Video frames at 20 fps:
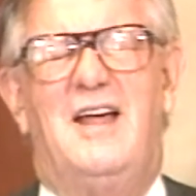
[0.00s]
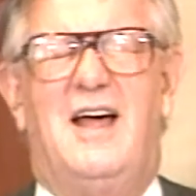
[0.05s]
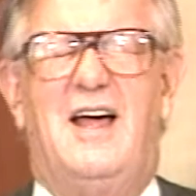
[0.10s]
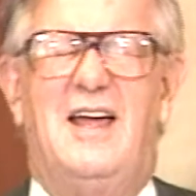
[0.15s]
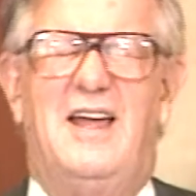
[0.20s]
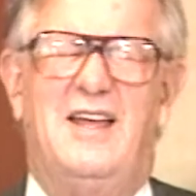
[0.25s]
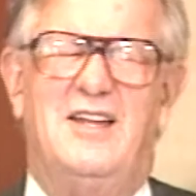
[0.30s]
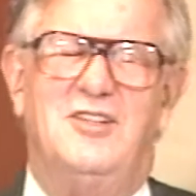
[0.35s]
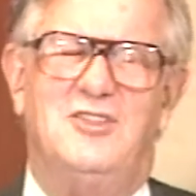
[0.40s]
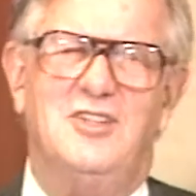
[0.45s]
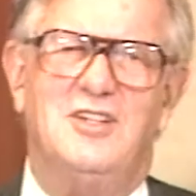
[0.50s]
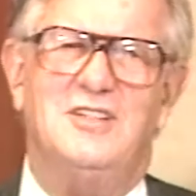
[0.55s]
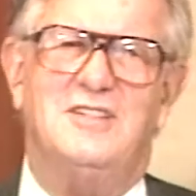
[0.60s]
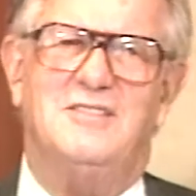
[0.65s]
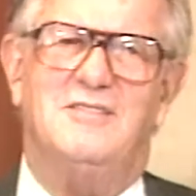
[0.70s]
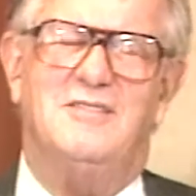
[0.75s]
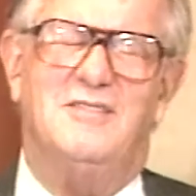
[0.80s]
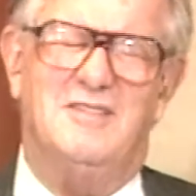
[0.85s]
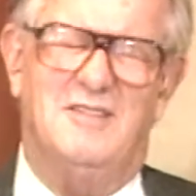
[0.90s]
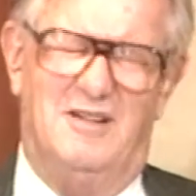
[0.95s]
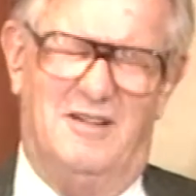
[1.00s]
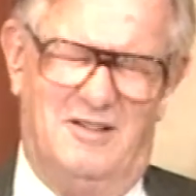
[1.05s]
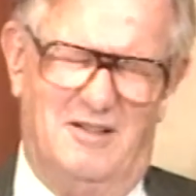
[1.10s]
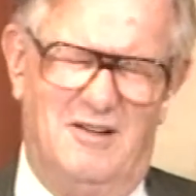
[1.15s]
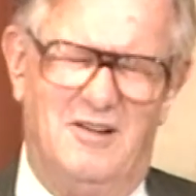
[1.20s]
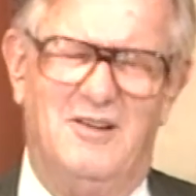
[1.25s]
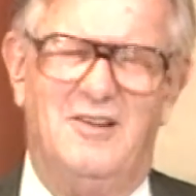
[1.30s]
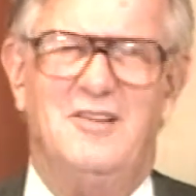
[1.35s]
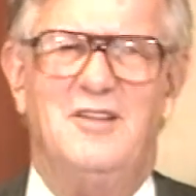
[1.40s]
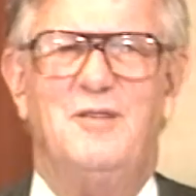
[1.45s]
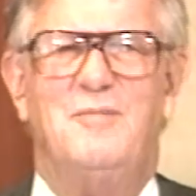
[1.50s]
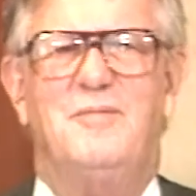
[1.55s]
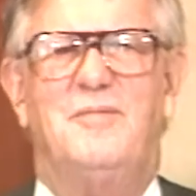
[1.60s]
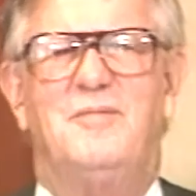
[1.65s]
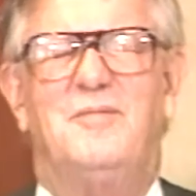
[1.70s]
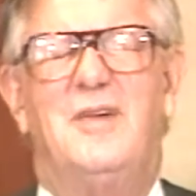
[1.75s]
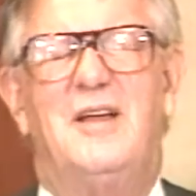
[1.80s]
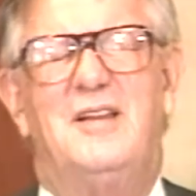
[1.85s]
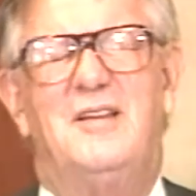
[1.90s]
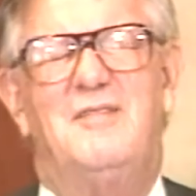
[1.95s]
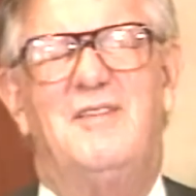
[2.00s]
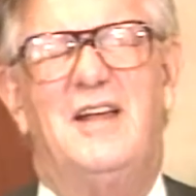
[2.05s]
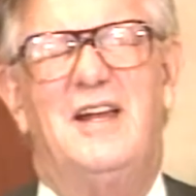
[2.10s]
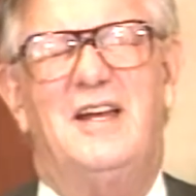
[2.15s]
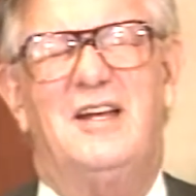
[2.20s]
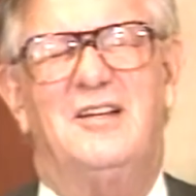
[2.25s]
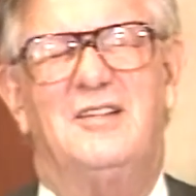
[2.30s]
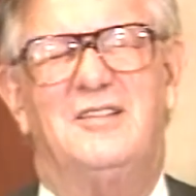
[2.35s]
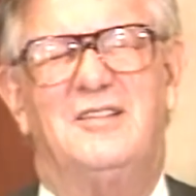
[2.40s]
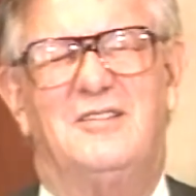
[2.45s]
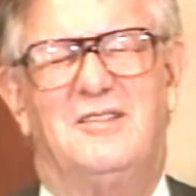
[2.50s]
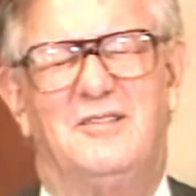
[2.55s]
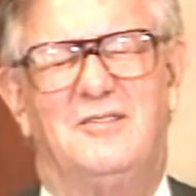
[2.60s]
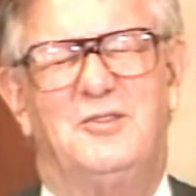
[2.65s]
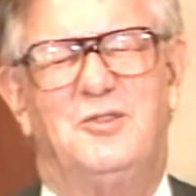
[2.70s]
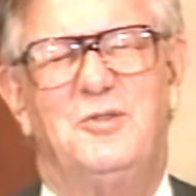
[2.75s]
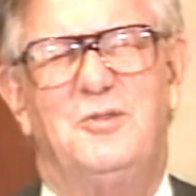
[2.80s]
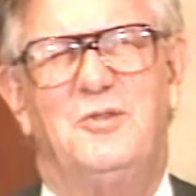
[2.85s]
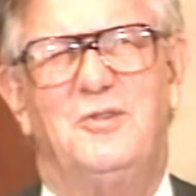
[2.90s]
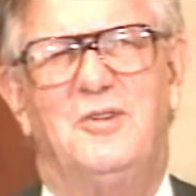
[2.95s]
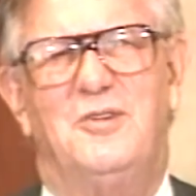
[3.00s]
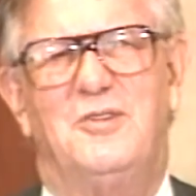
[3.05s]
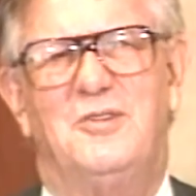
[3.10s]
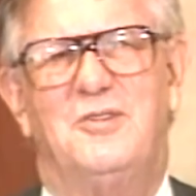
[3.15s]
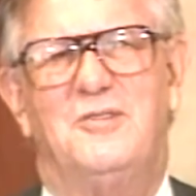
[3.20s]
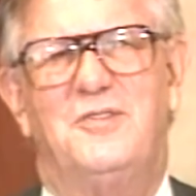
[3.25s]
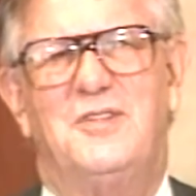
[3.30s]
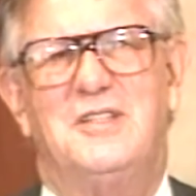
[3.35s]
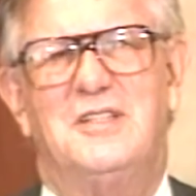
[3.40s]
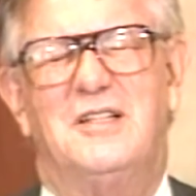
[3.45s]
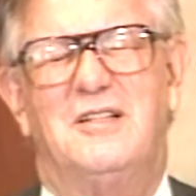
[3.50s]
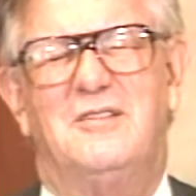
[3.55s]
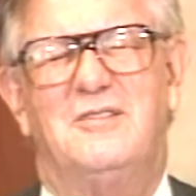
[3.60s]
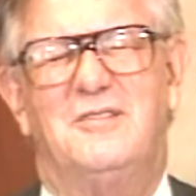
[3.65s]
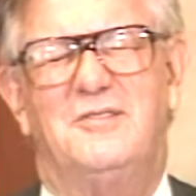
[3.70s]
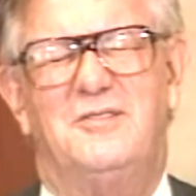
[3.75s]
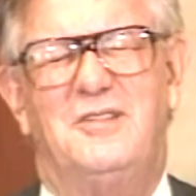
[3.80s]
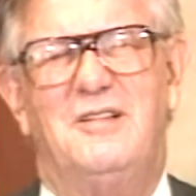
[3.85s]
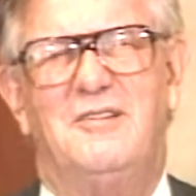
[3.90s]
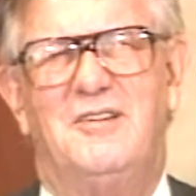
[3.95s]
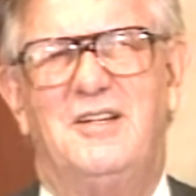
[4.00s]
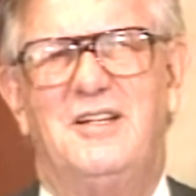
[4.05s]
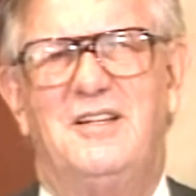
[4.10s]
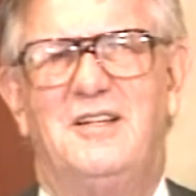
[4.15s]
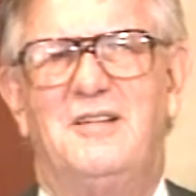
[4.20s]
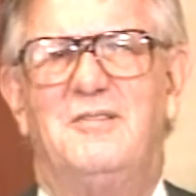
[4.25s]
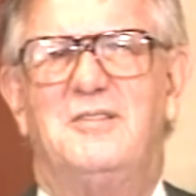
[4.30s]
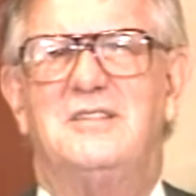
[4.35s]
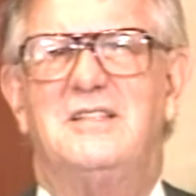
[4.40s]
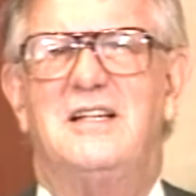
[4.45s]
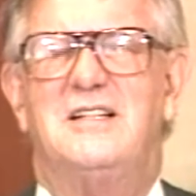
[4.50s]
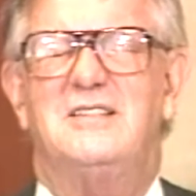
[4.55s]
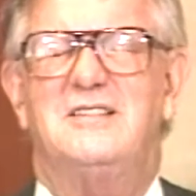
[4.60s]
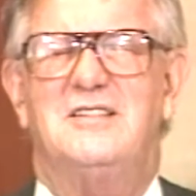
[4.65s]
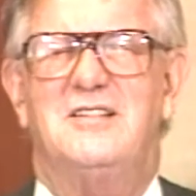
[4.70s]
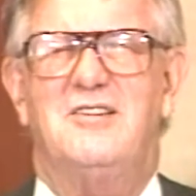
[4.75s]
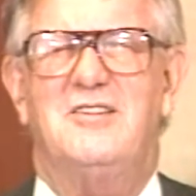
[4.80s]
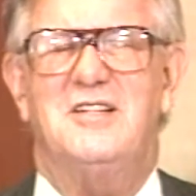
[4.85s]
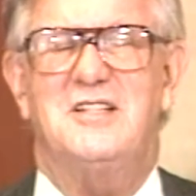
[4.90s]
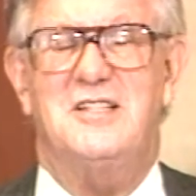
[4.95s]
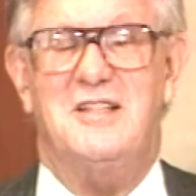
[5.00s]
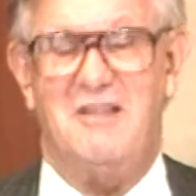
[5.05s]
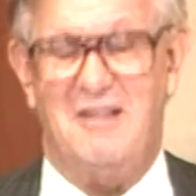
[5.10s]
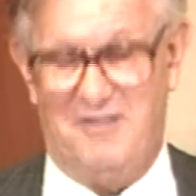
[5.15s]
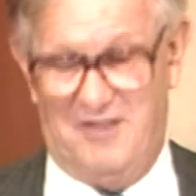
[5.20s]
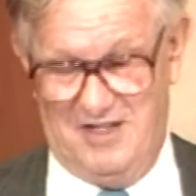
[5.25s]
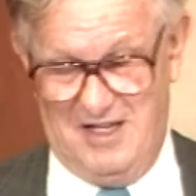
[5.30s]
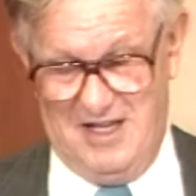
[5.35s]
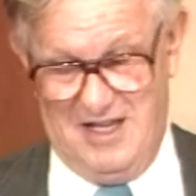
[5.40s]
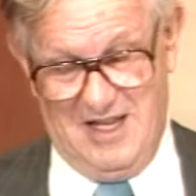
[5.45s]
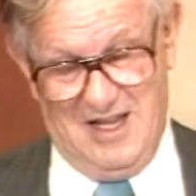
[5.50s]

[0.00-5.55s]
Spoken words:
I had just learned the mathematical tool or the physical theory that was necessary to solve it.